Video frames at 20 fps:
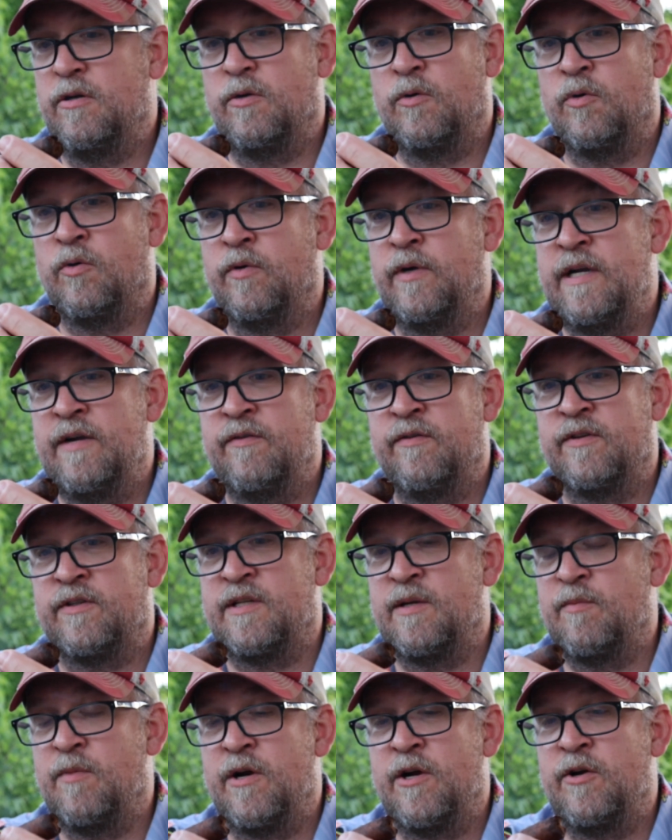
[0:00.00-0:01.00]
or even
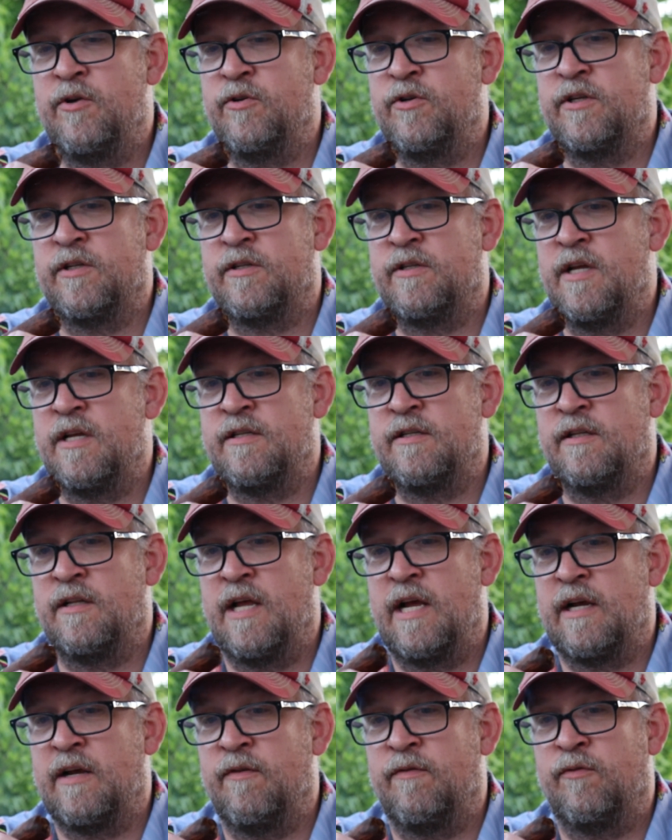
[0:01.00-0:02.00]
somebody who just doesn't
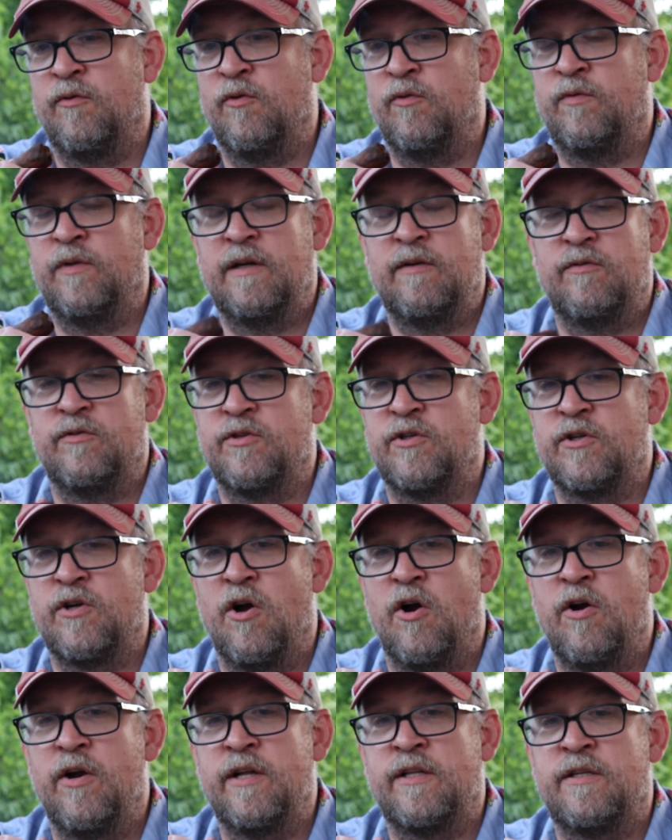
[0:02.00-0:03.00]
like a full flavored
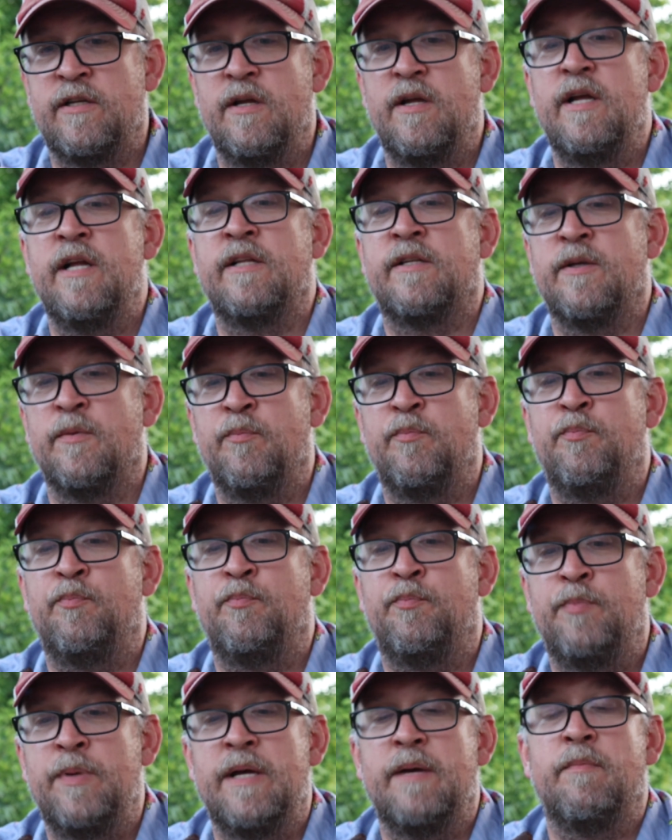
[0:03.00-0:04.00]
cigar, it's a
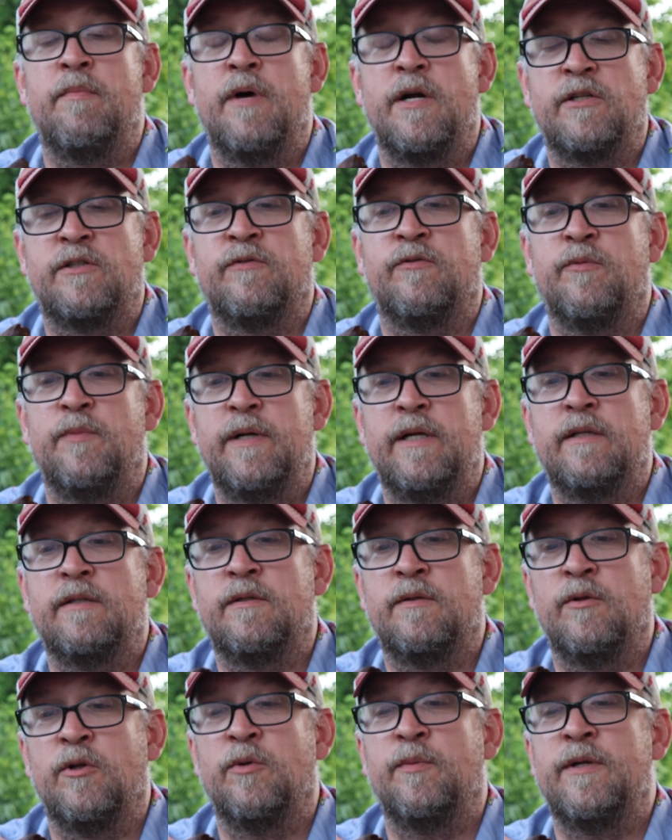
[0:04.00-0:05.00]
bit much for me. It's
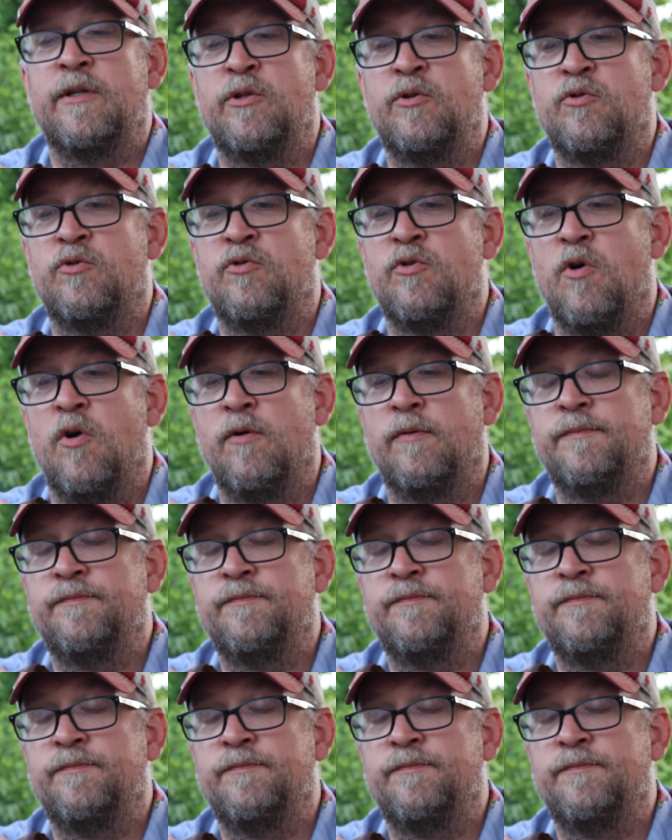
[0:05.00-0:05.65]
a little bit too strong.